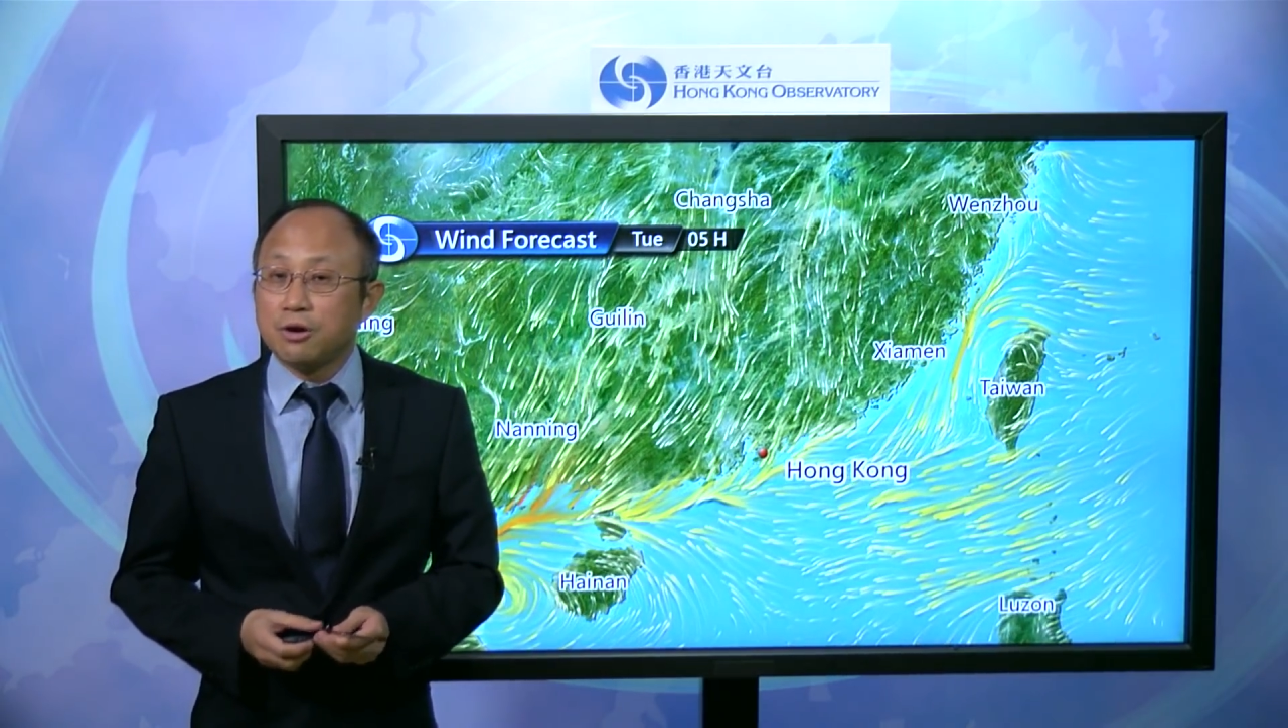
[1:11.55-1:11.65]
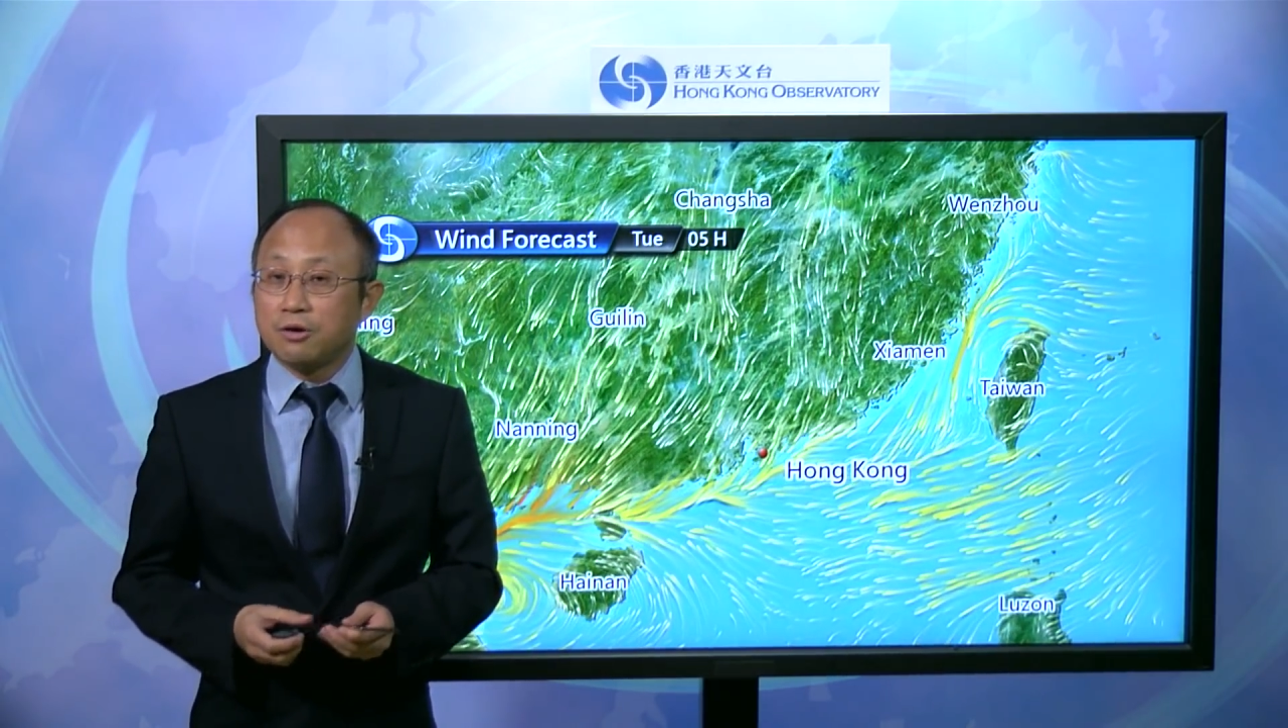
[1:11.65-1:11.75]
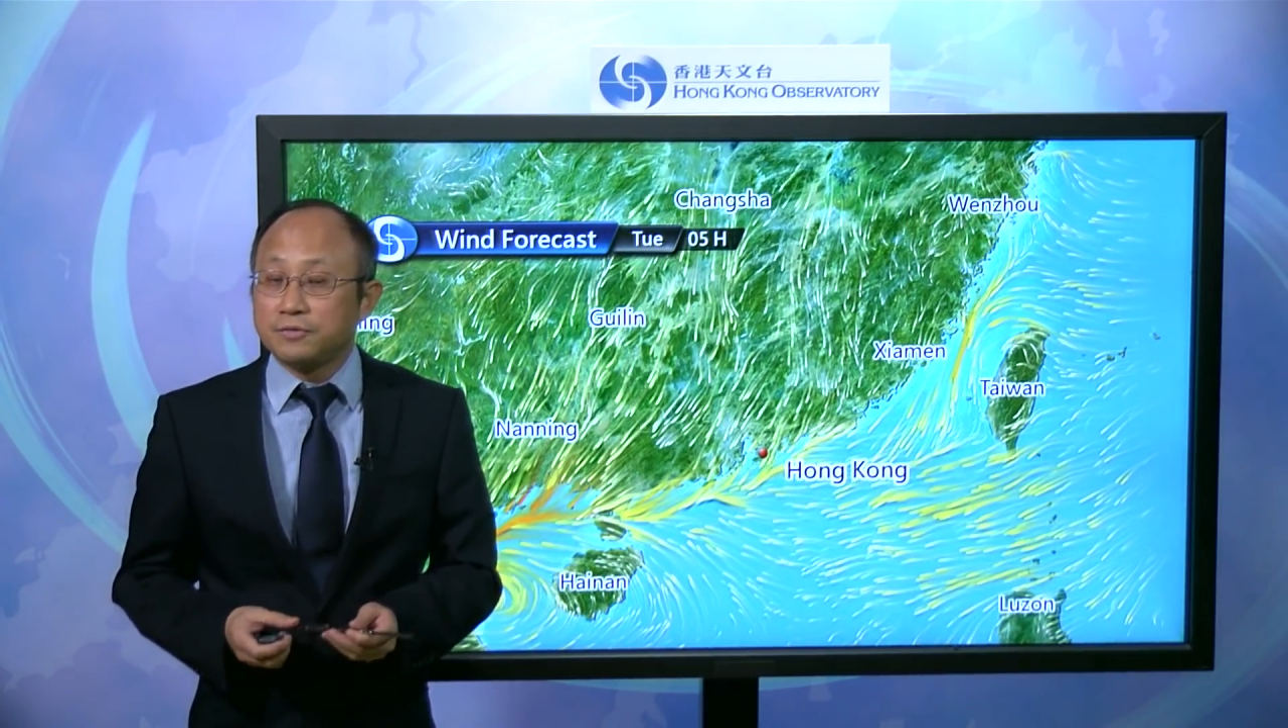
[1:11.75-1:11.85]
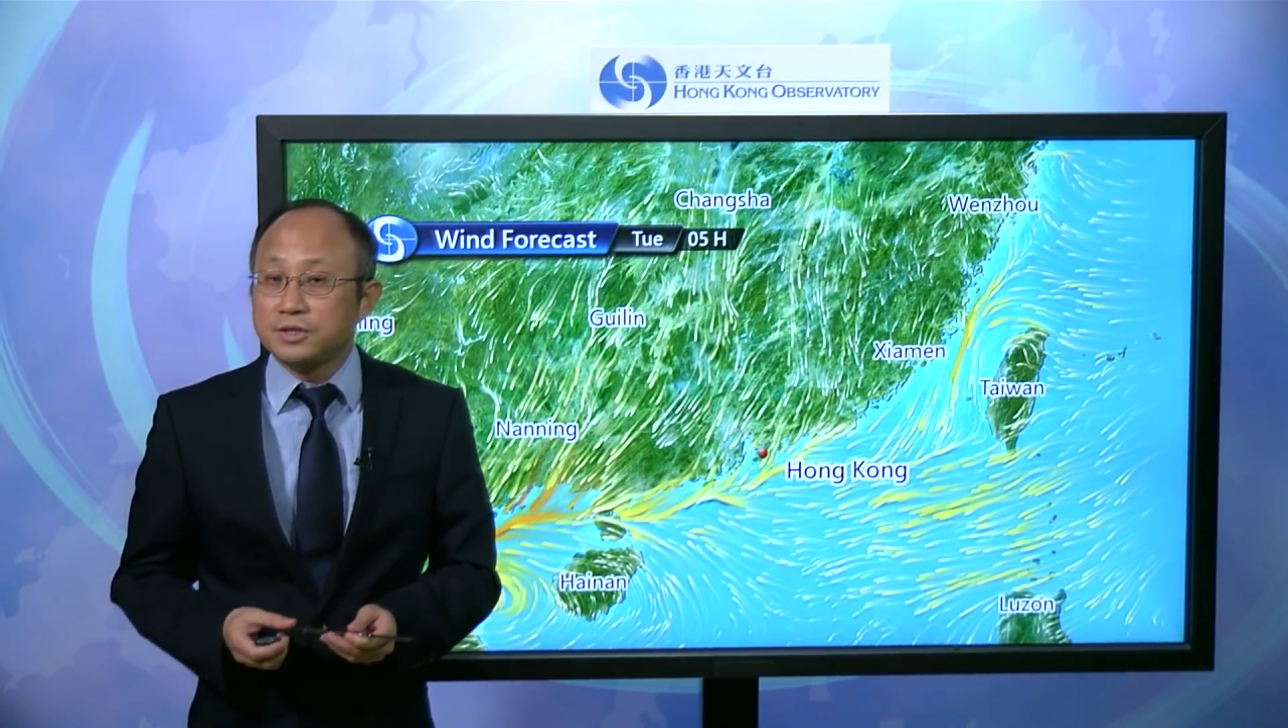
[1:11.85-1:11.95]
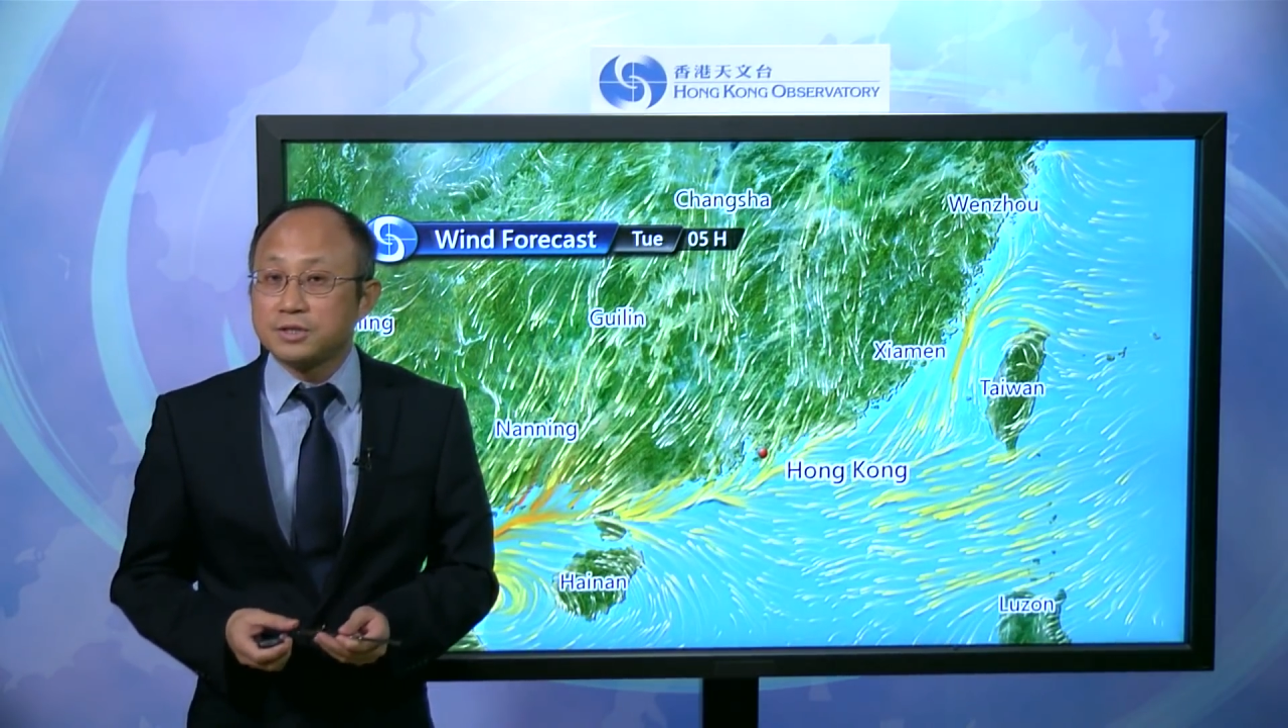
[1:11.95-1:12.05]

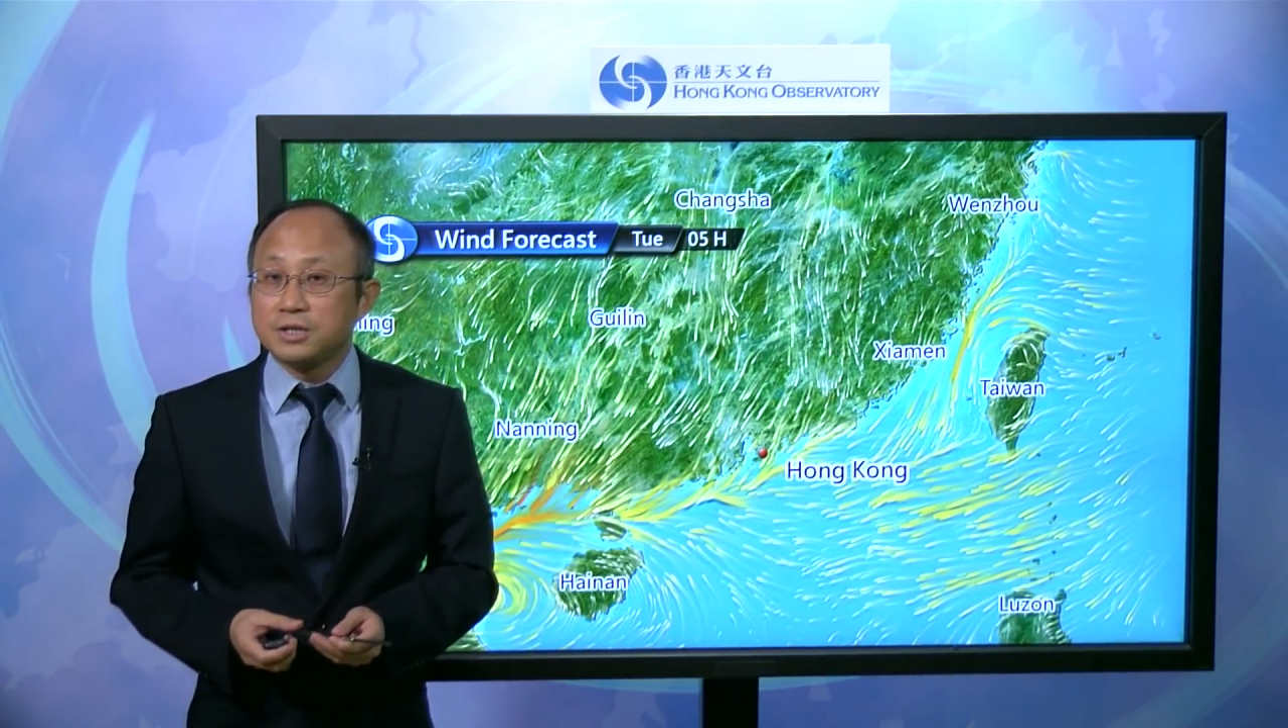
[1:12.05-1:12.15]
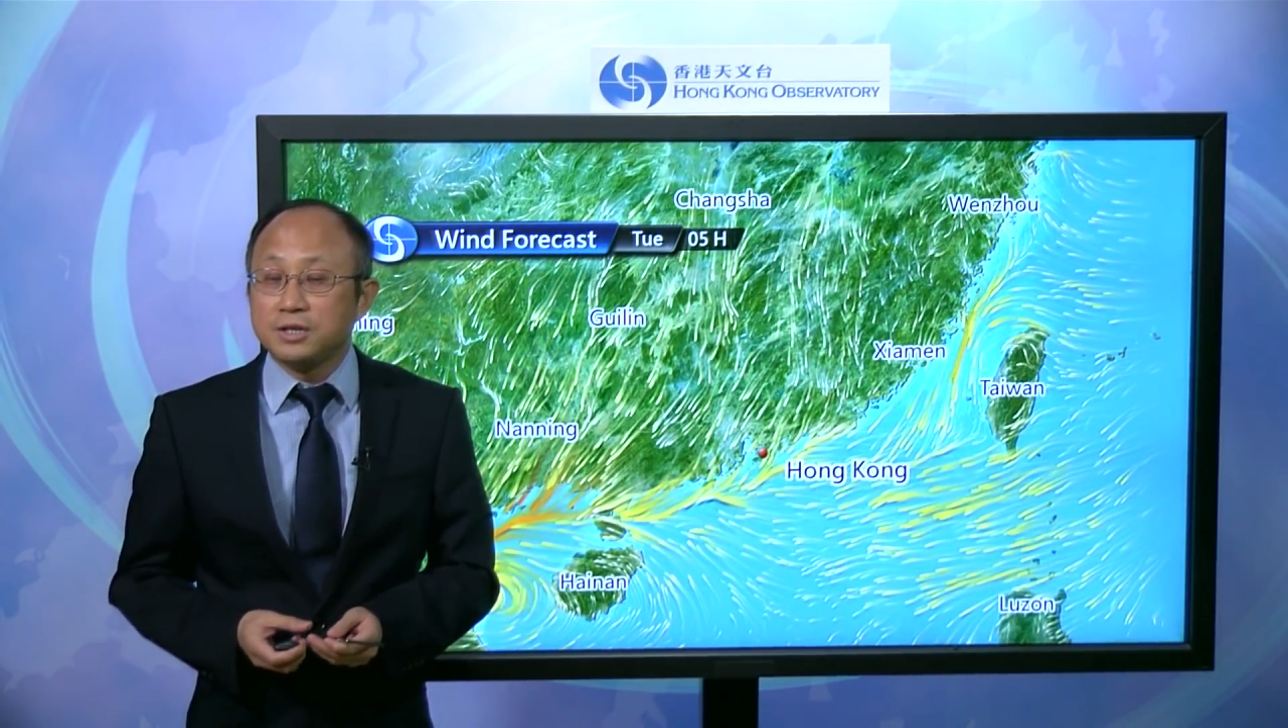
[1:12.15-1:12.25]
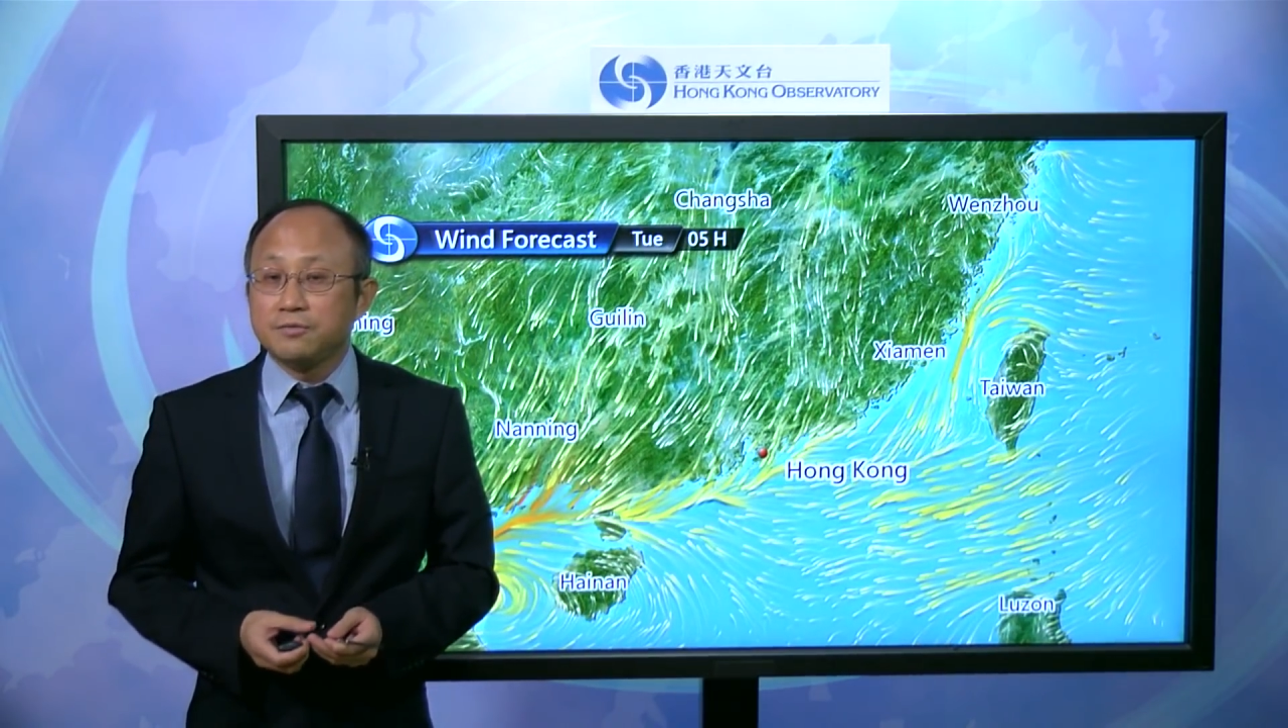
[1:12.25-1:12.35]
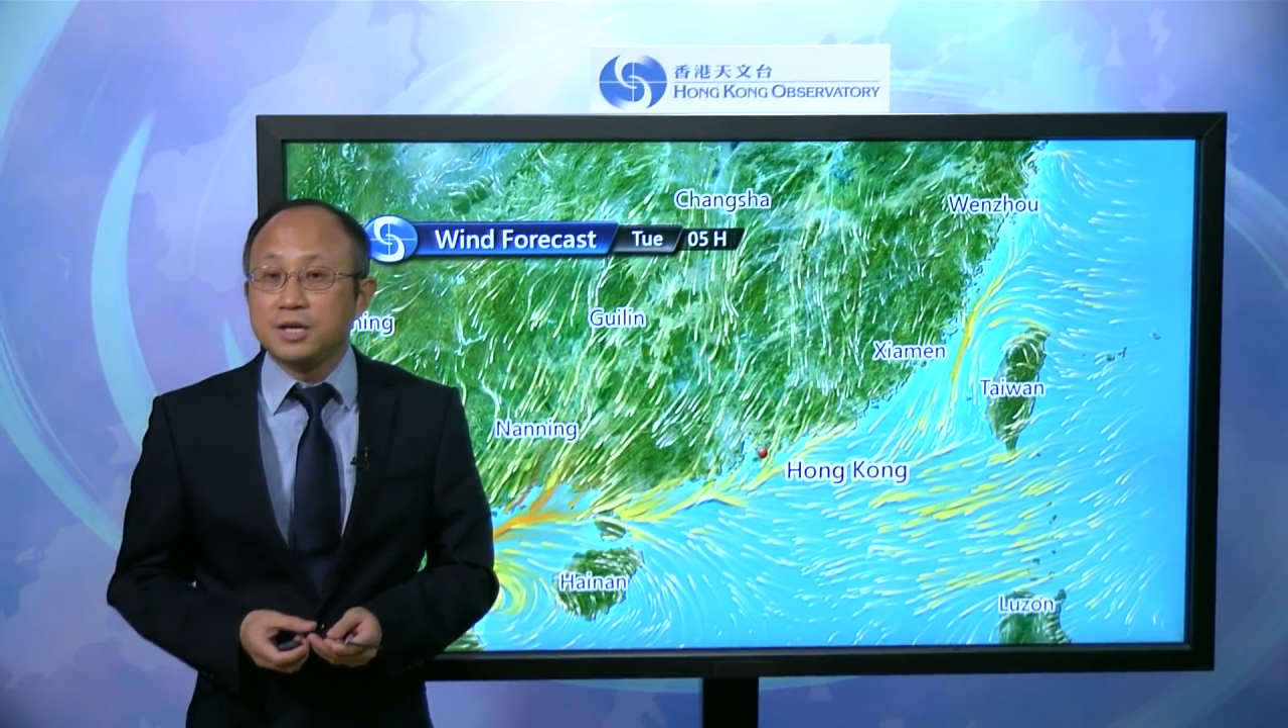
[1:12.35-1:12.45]
northeasterly